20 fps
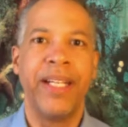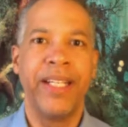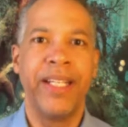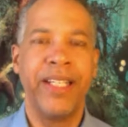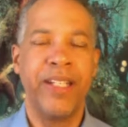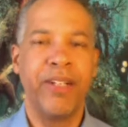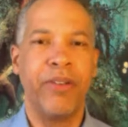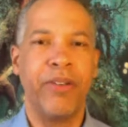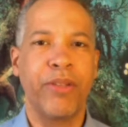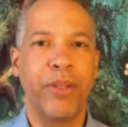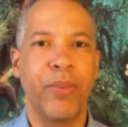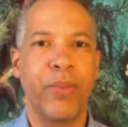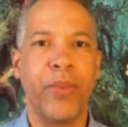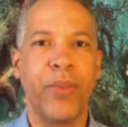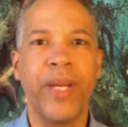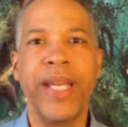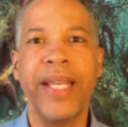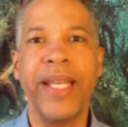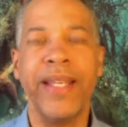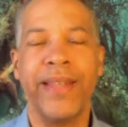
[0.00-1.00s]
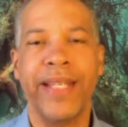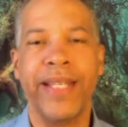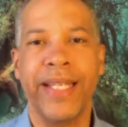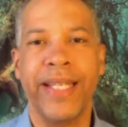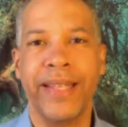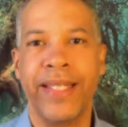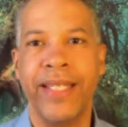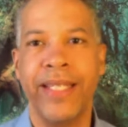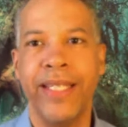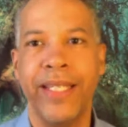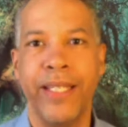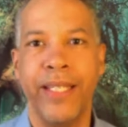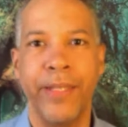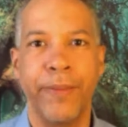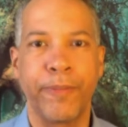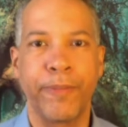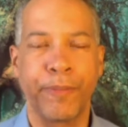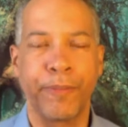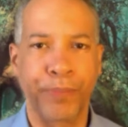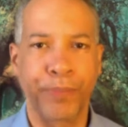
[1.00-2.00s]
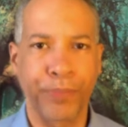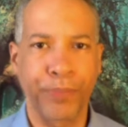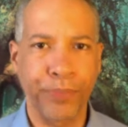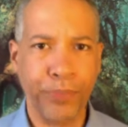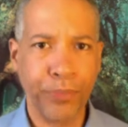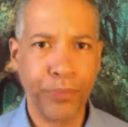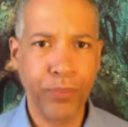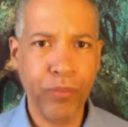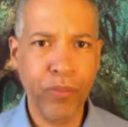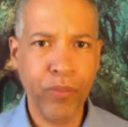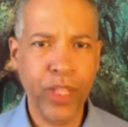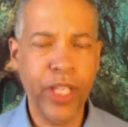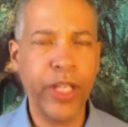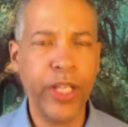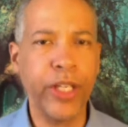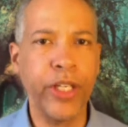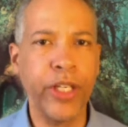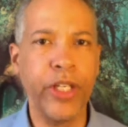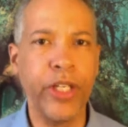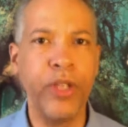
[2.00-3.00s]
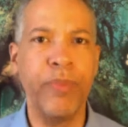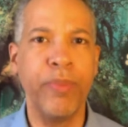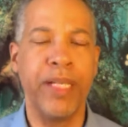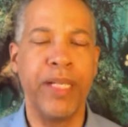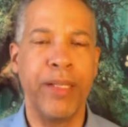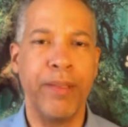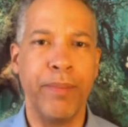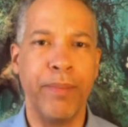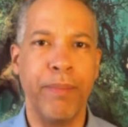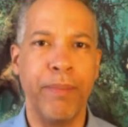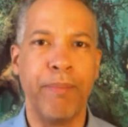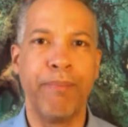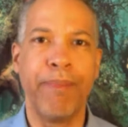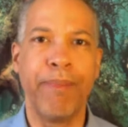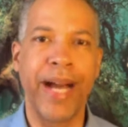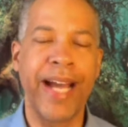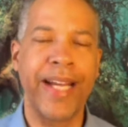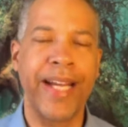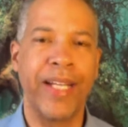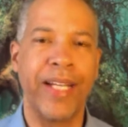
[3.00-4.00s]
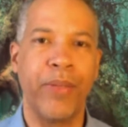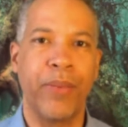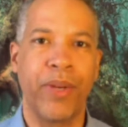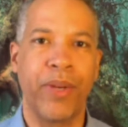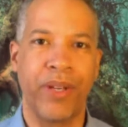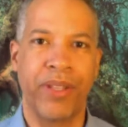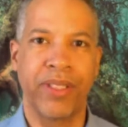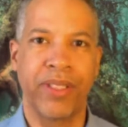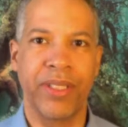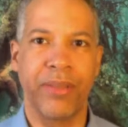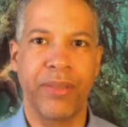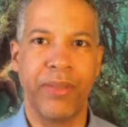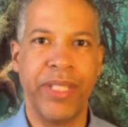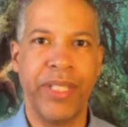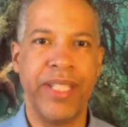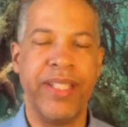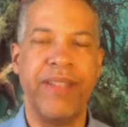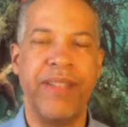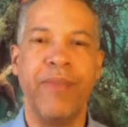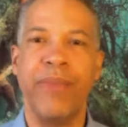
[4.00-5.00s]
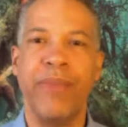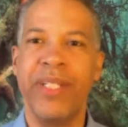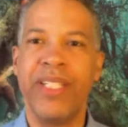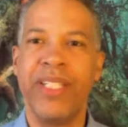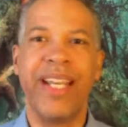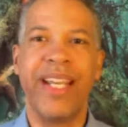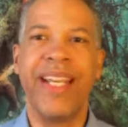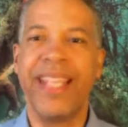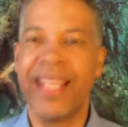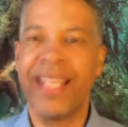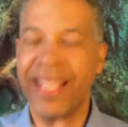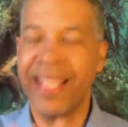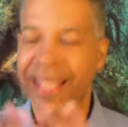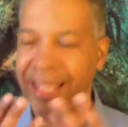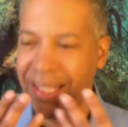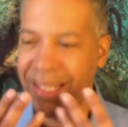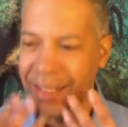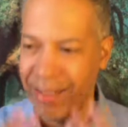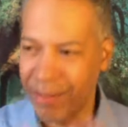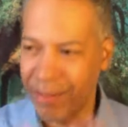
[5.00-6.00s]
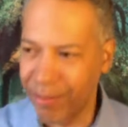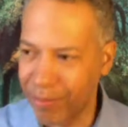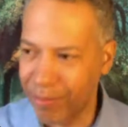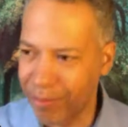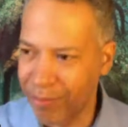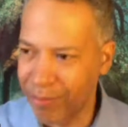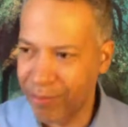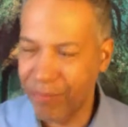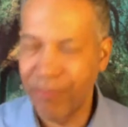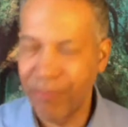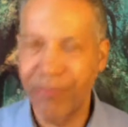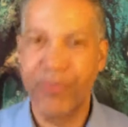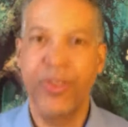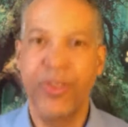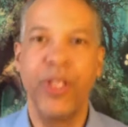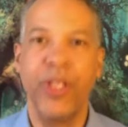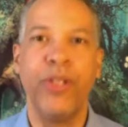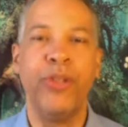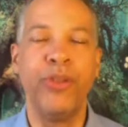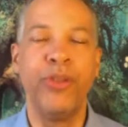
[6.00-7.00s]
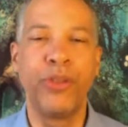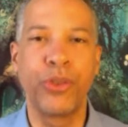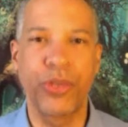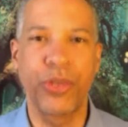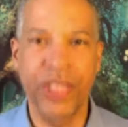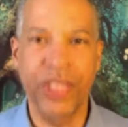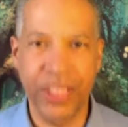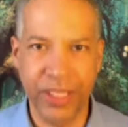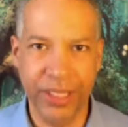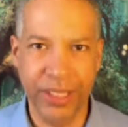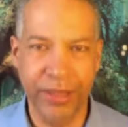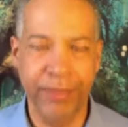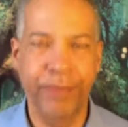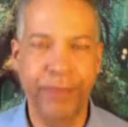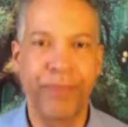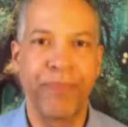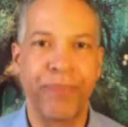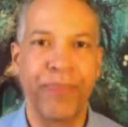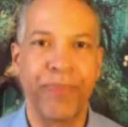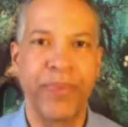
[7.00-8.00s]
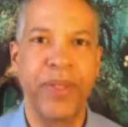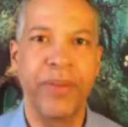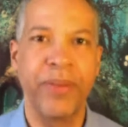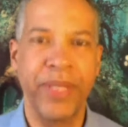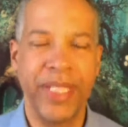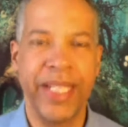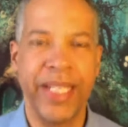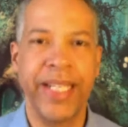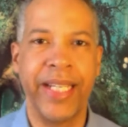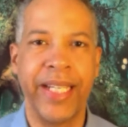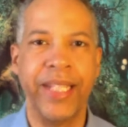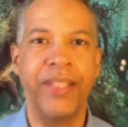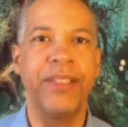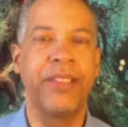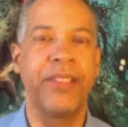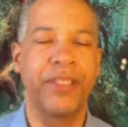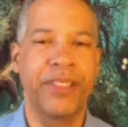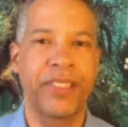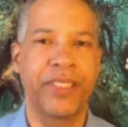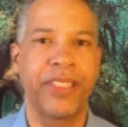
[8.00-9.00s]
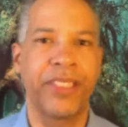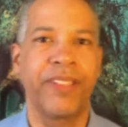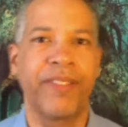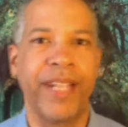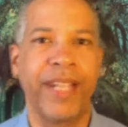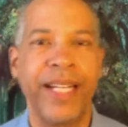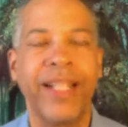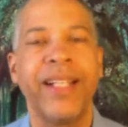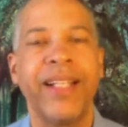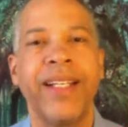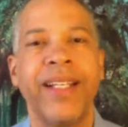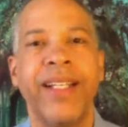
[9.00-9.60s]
The way that the human body works, we take in nutrition. We take in nutrition, right?